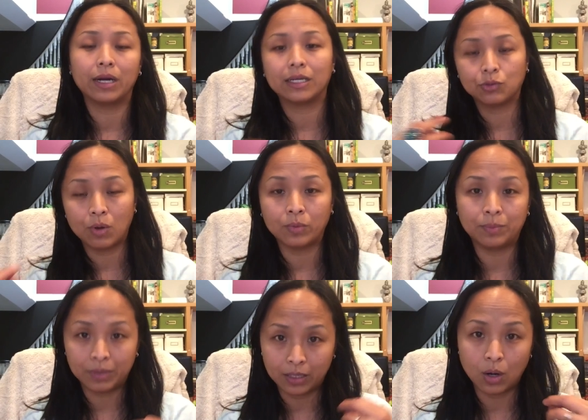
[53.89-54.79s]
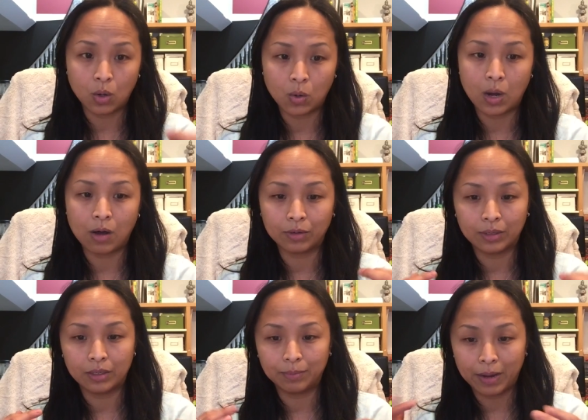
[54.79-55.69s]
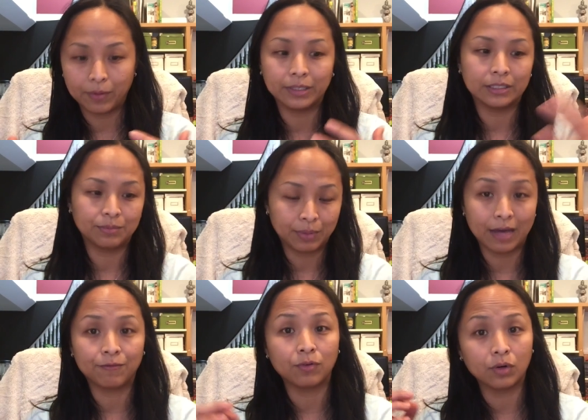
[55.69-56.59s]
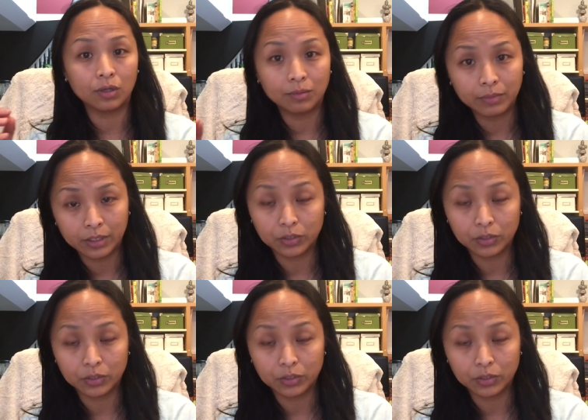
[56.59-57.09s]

That's why we pick all our parents' platform,